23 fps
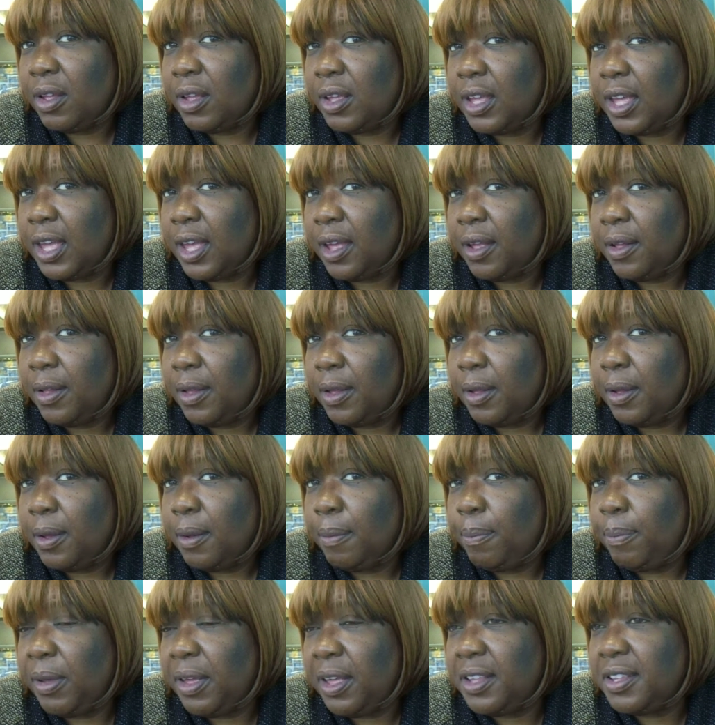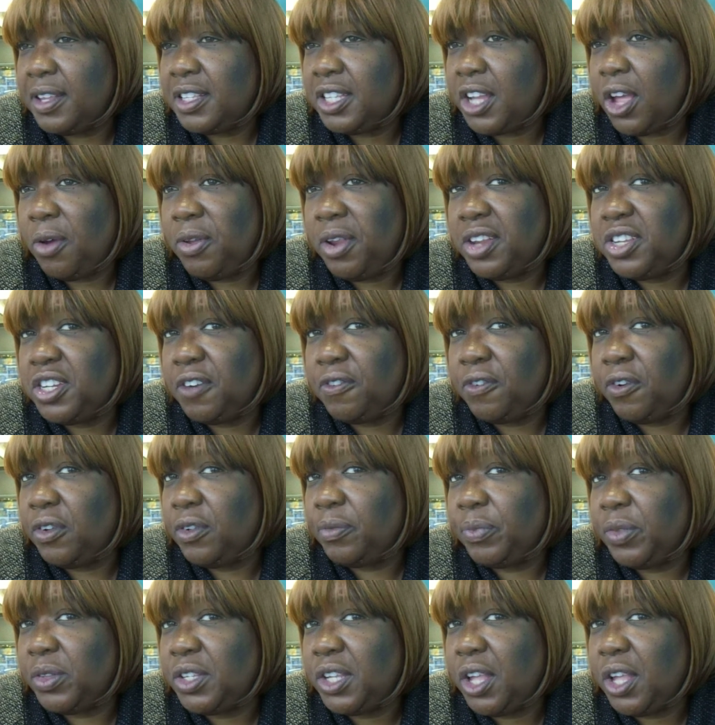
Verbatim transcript: Yeah, but it's a totally different,